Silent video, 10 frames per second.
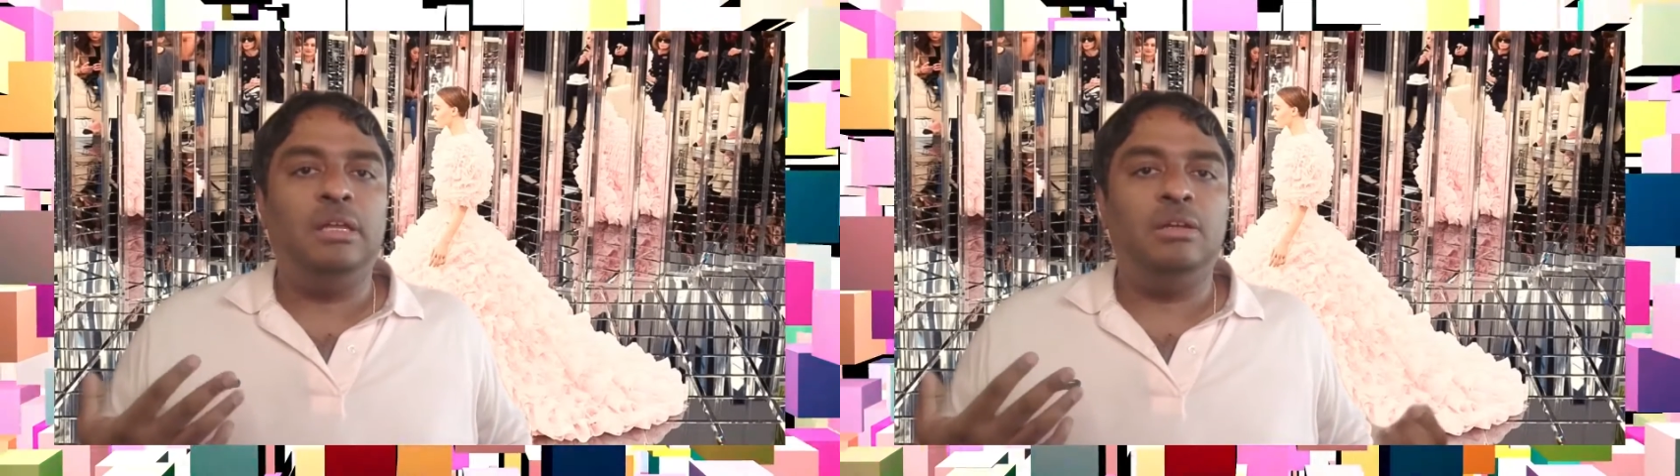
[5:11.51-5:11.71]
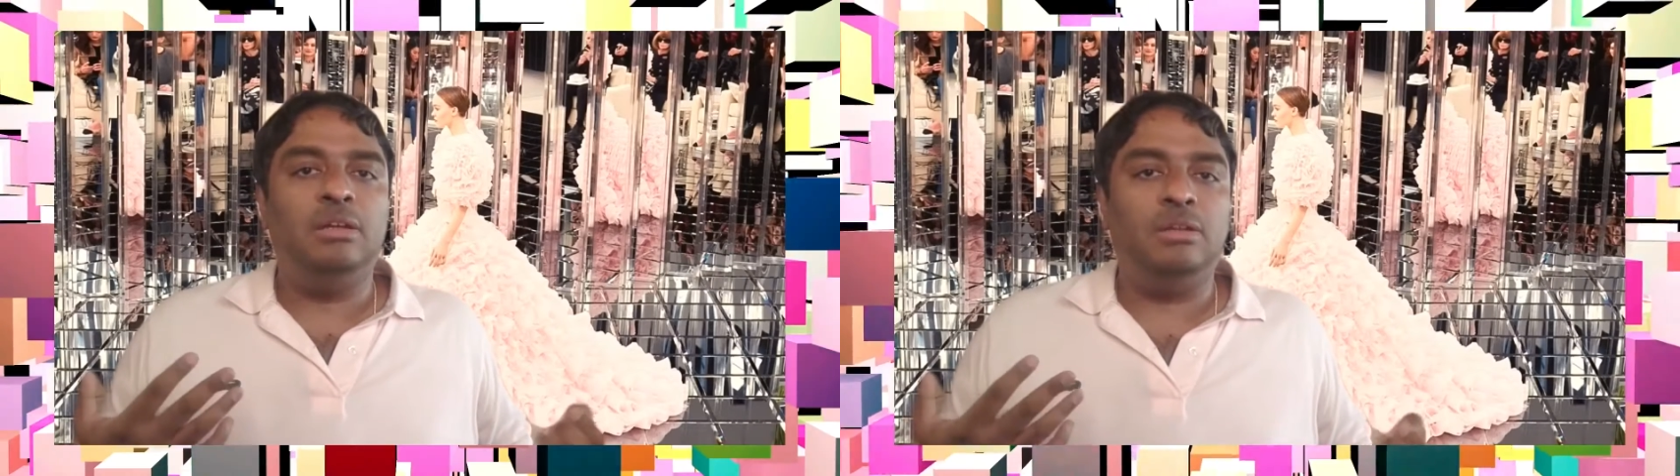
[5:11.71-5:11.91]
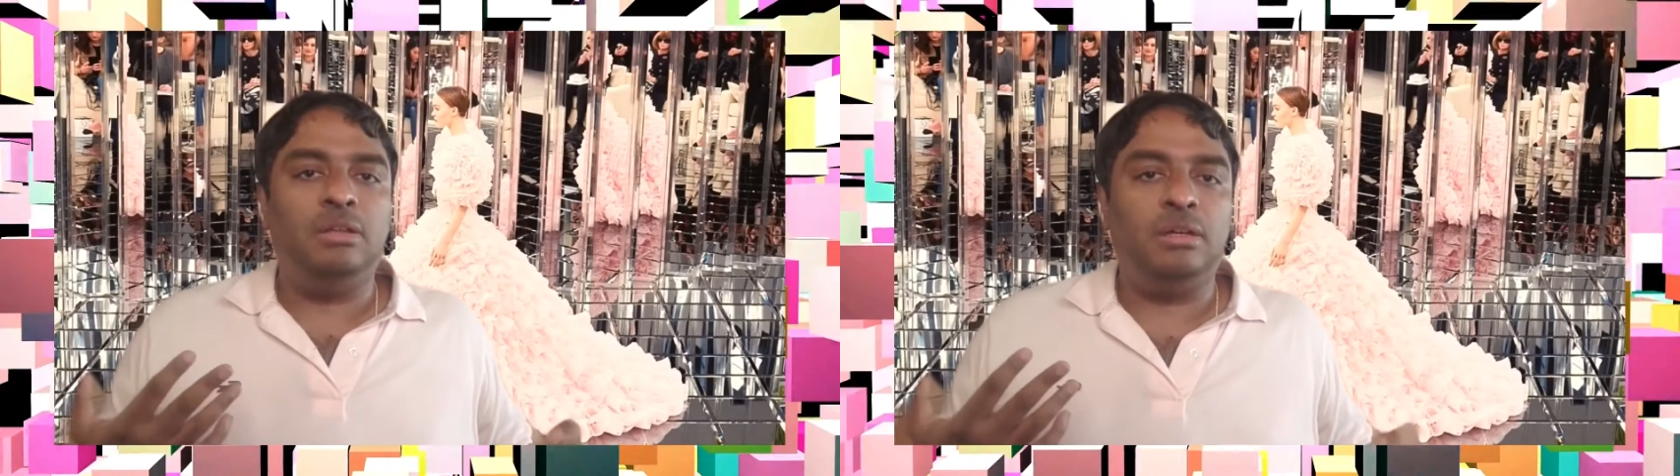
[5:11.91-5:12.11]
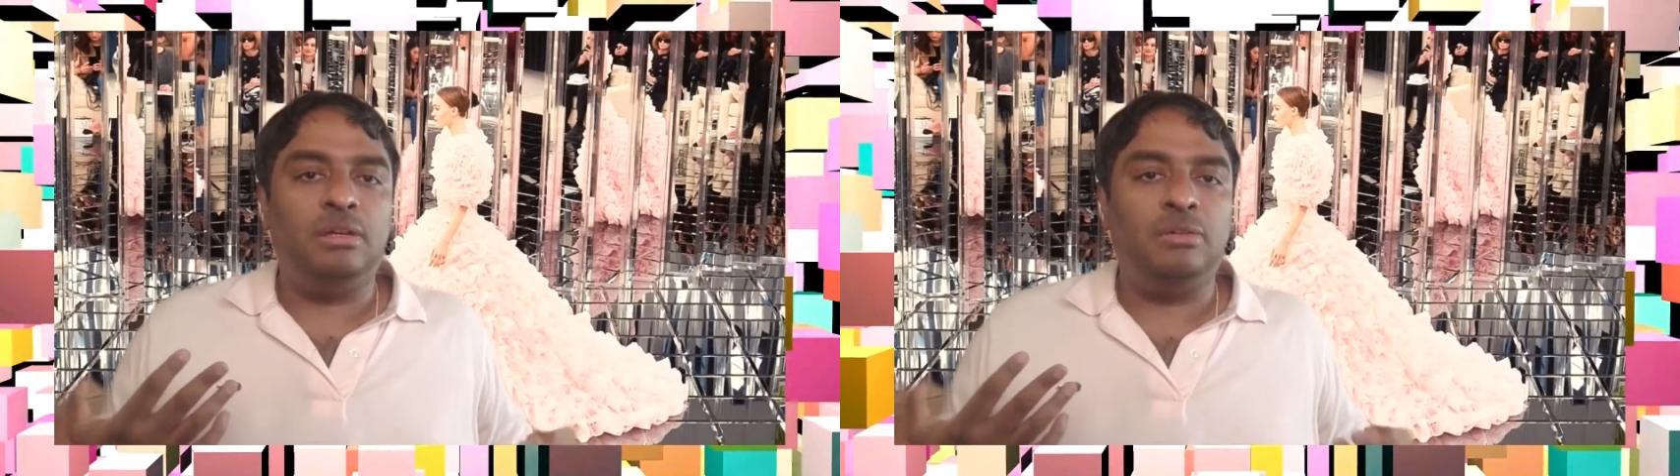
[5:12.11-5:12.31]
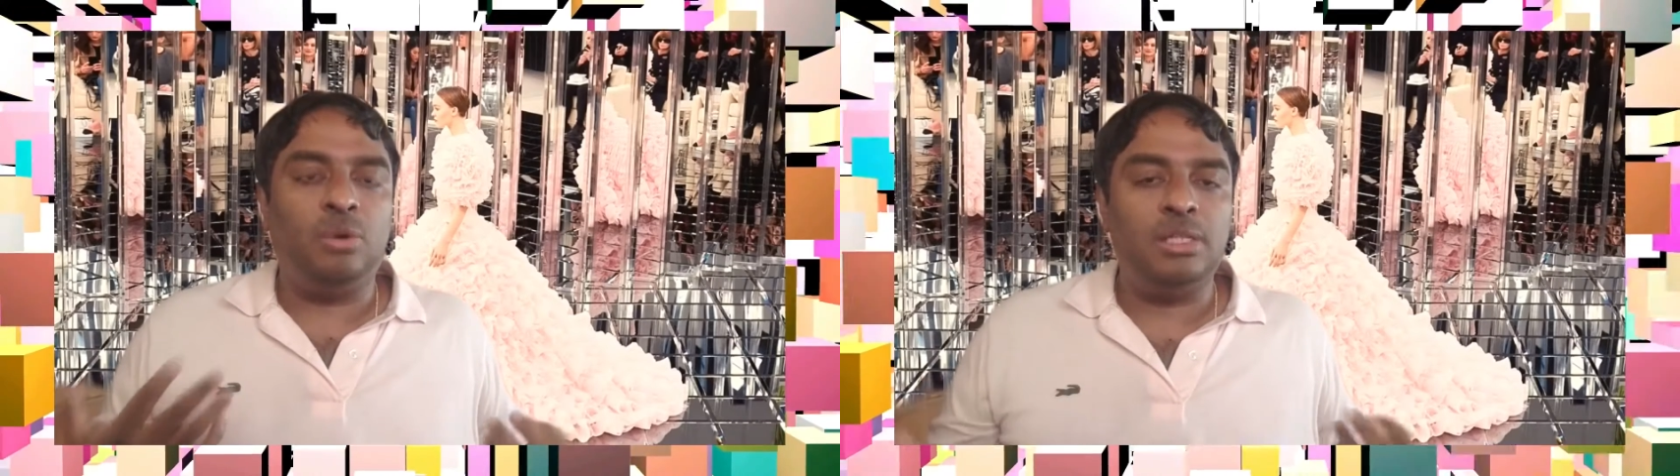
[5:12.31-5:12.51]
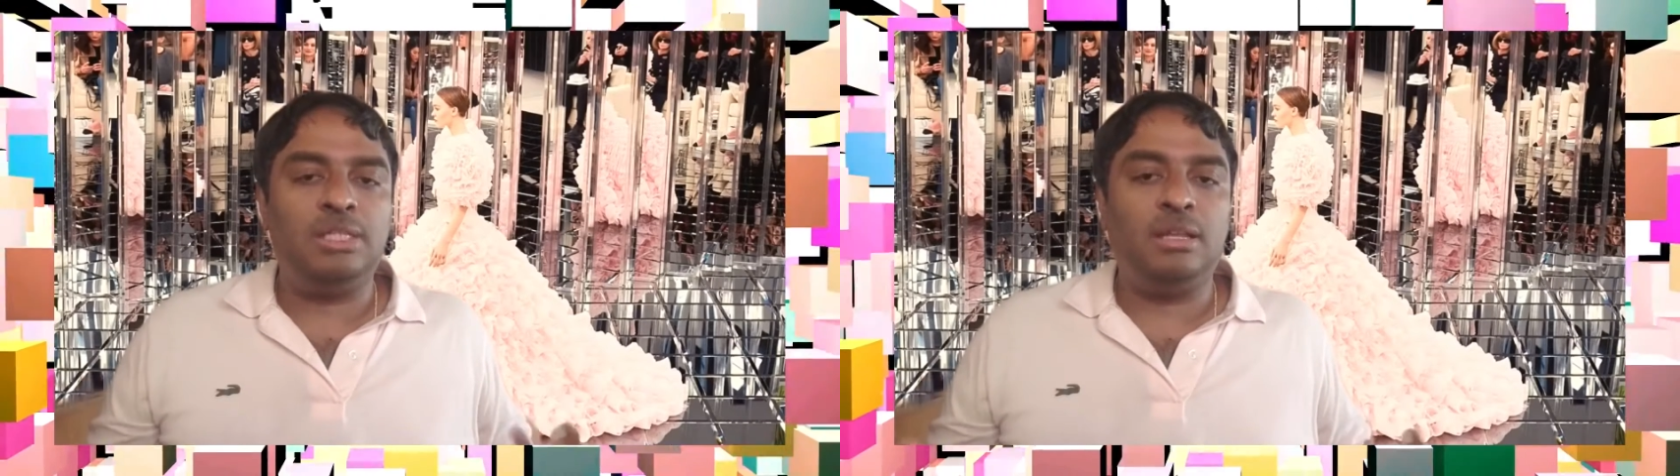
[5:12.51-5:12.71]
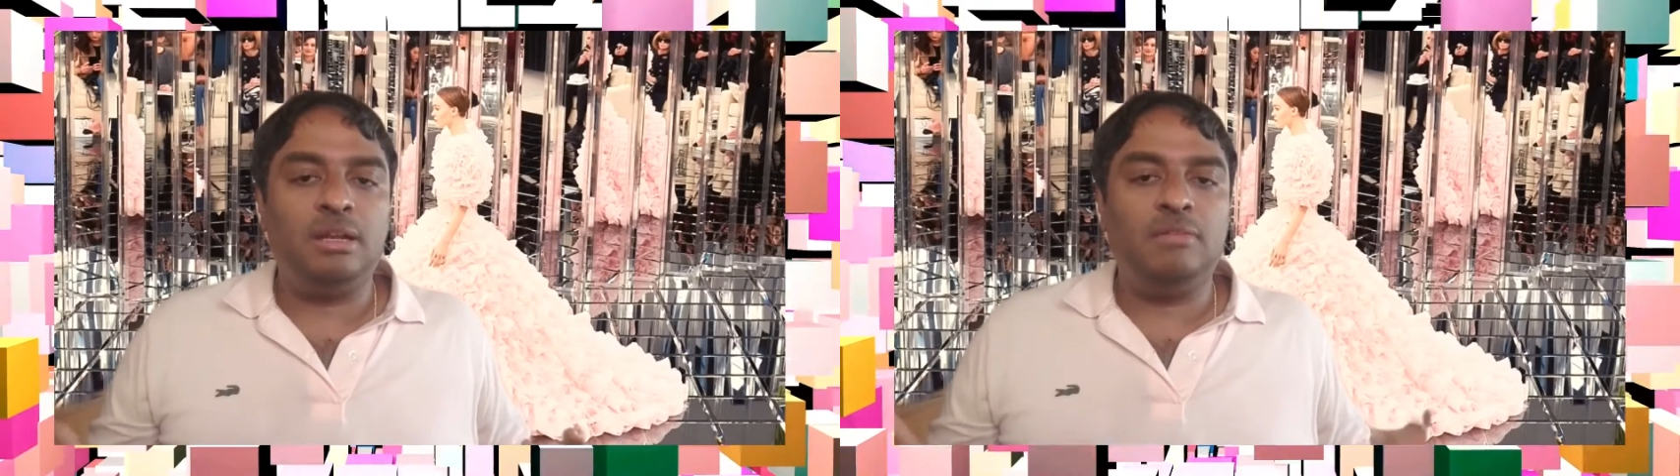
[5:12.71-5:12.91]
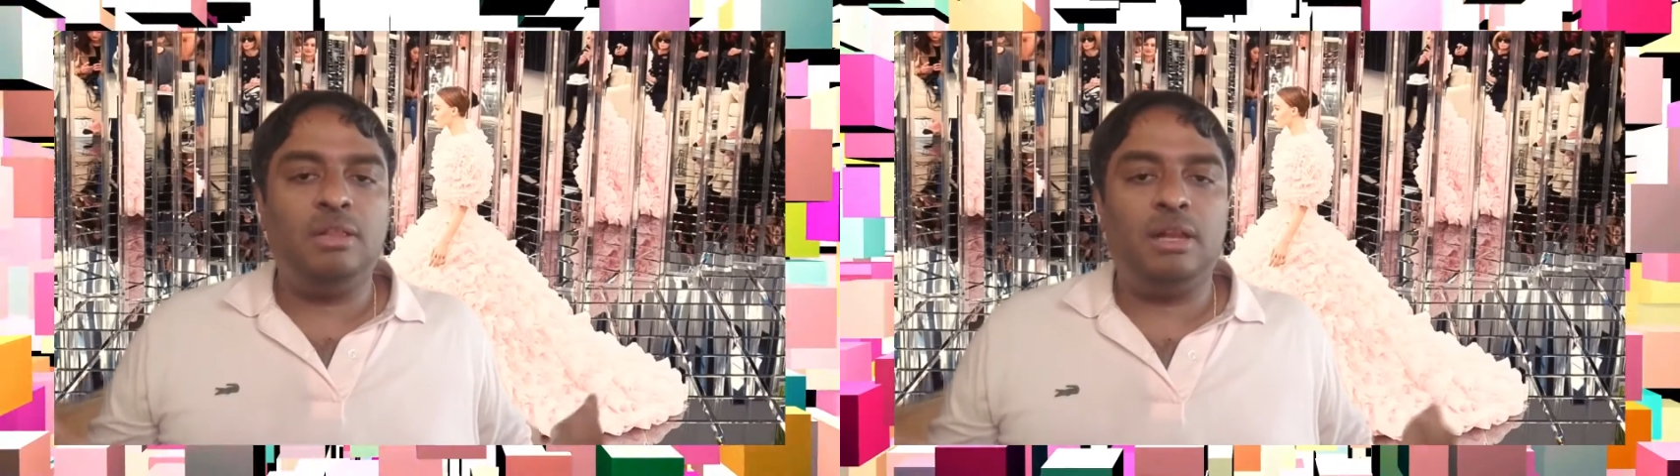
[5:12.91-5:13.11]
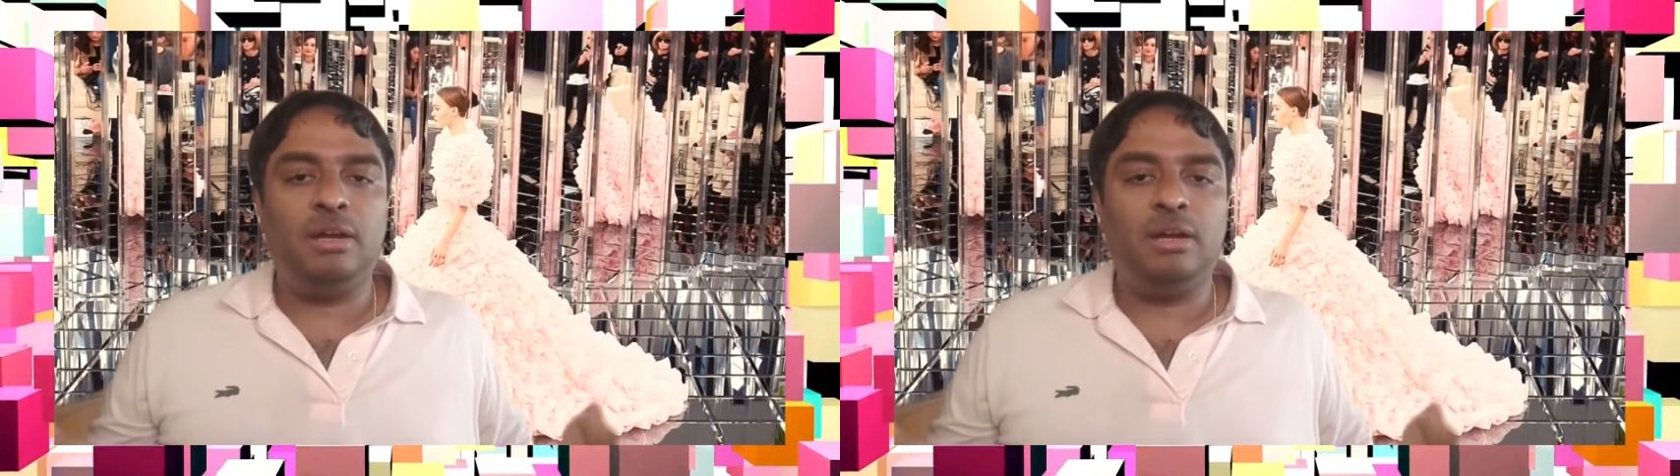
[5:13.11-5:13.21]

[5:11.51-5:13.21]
the wholesaler will